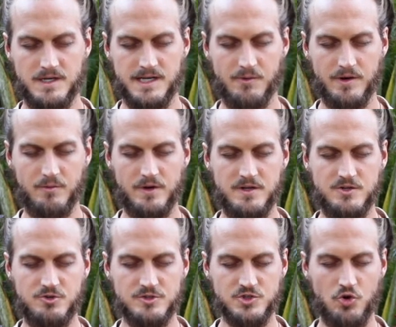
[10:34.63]
Now, what I want you to
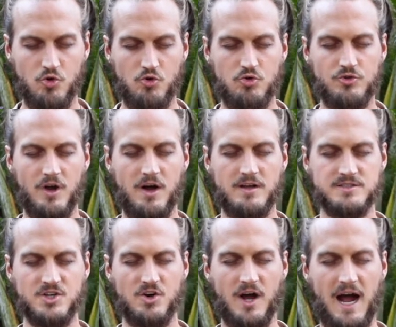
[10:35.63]
do is hold on
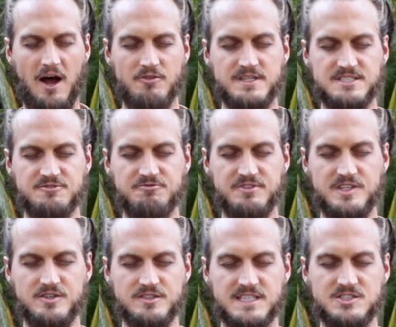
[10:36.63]
to how this
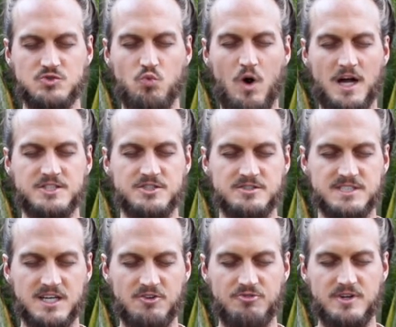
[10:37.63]
feels as you watch
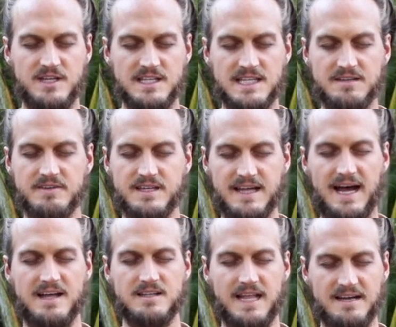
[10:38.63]
yourself living
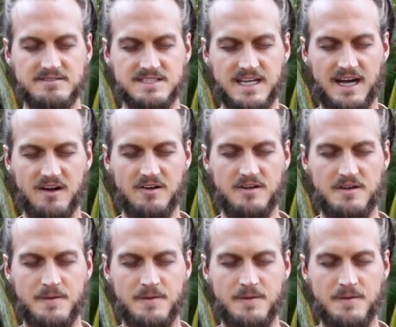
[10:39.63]
that lifestyle.